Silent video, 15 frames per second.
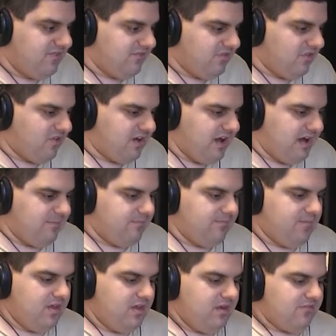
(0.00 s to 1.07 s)
for a um,
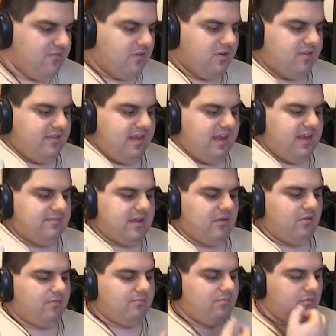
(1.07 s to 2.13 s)
for a team
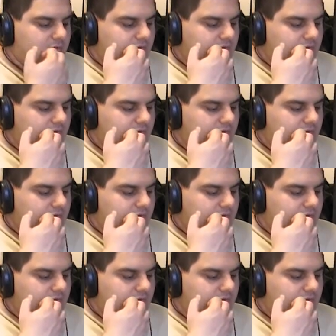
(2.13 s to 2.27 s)
that would